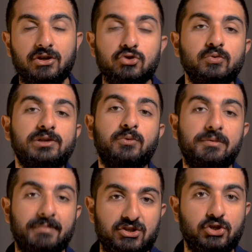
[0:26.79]
Usually we
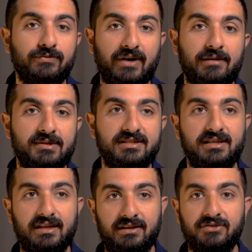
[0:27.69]
measure vitamin
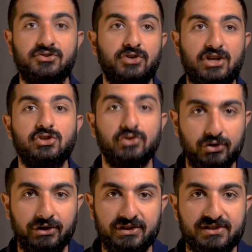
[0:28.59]
D in international
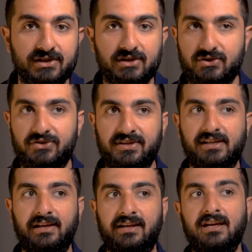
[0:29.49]
units. So you take
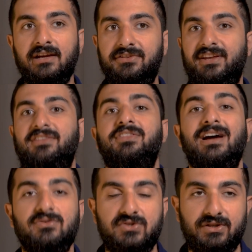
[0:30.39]
like
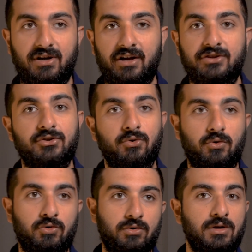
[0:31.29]
10,000 IU
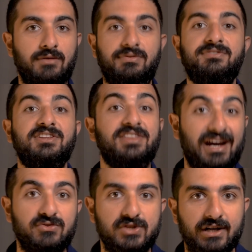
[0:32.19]
or
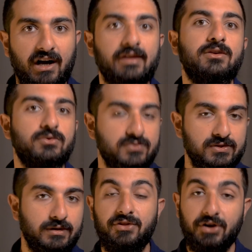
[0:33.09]
50,000
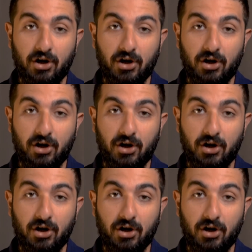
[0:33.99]
IUs. The